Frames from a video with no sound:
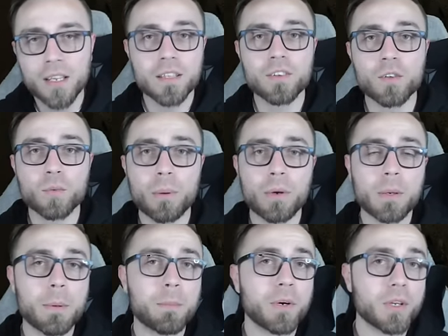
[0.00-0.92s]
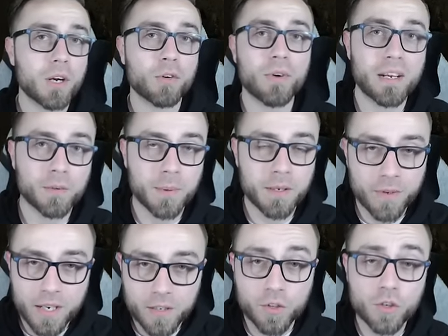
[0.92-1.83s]
This is where we're going to be putting on Grasping
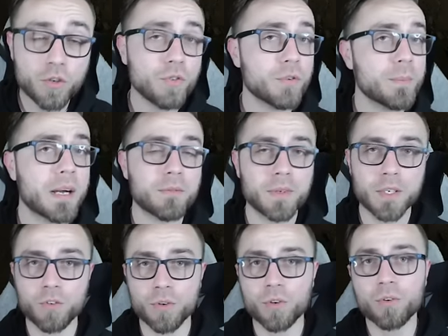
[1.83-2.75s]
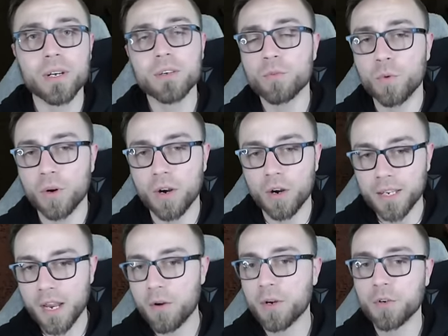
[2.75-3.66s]
Veins, a huge amount of additional crit for our
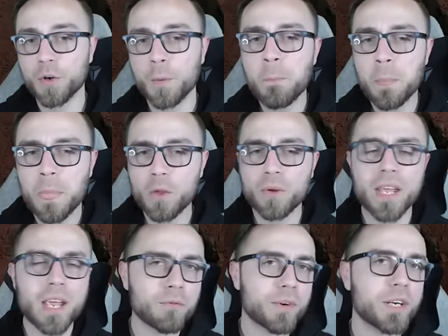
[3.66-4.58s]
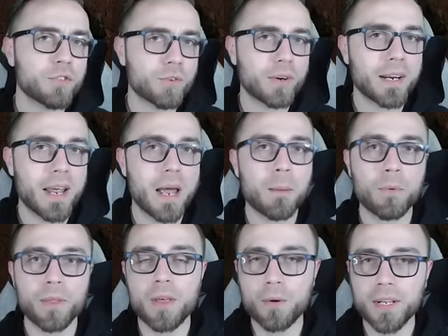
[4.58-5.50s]
character. You can reach crit
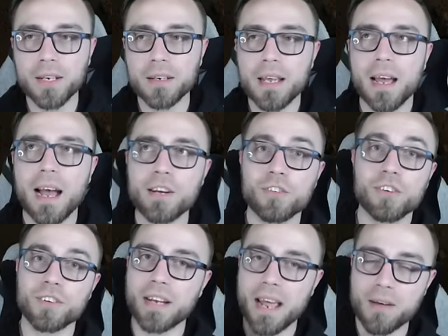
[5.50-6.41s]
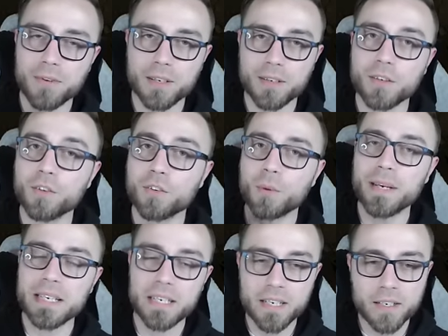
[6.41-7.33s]
cap without it. I just haven't, so
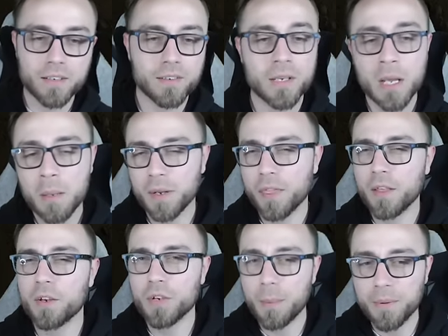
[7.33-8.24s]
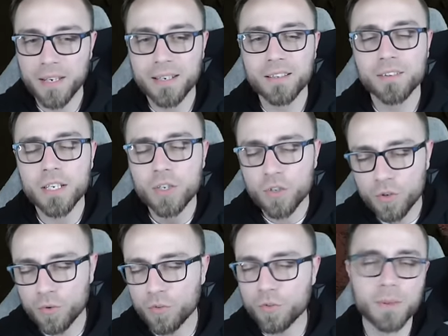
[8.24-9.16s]
we need it. But then on top of that is a
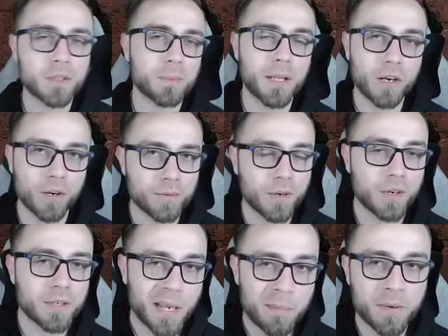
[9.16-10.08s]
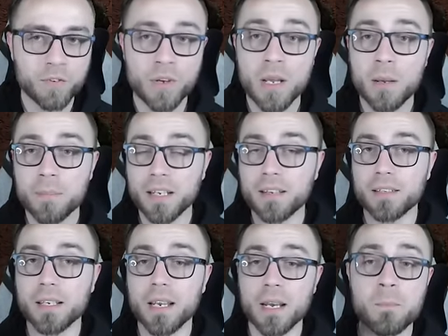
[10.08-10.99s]
huge multiplier of our damage,
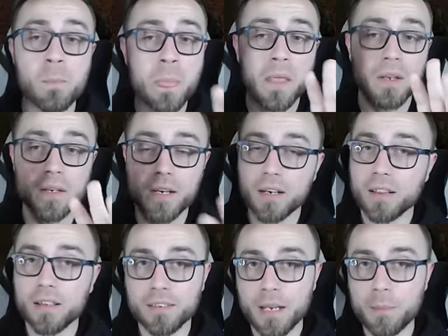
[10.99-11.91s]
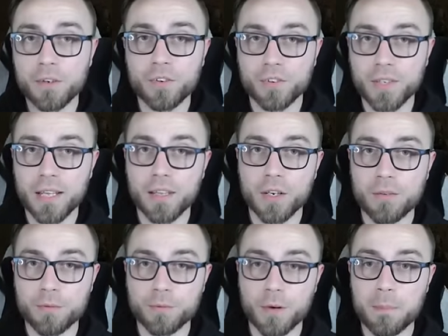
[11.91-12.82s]
because again, none of this damage is scaling
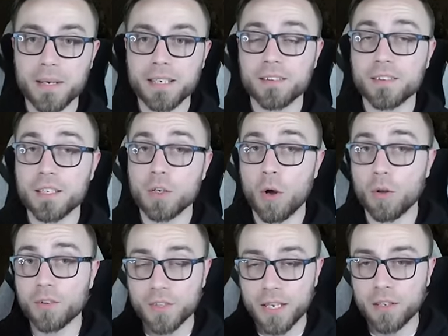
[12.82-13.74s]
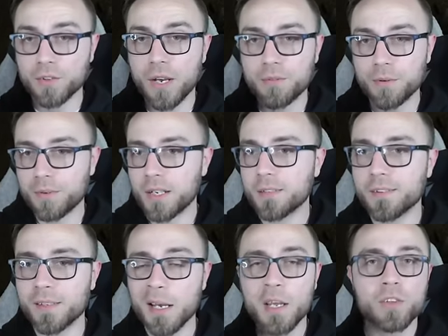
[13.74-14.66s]
off of our minions, it all scales off of
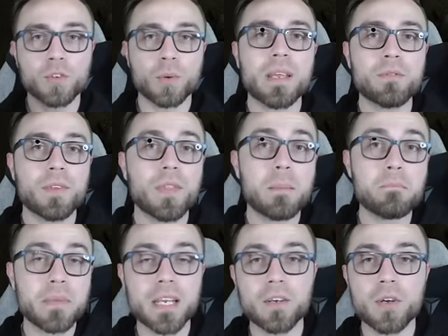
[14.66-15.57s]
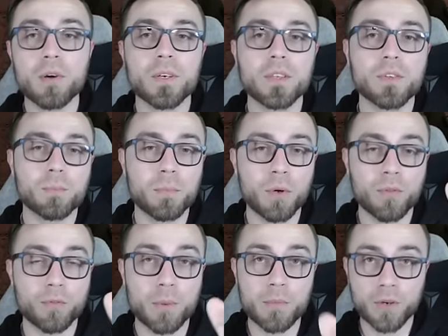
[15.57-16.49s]
us. So even the mini novas,
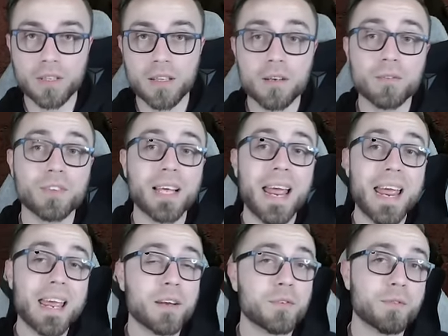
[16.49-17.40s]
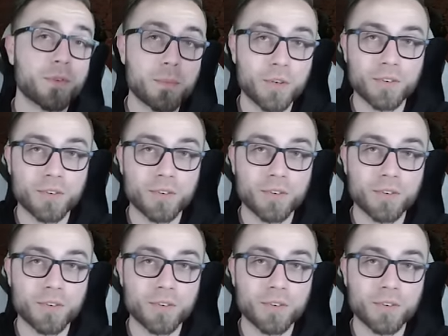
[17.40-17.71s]
both from your gloves and from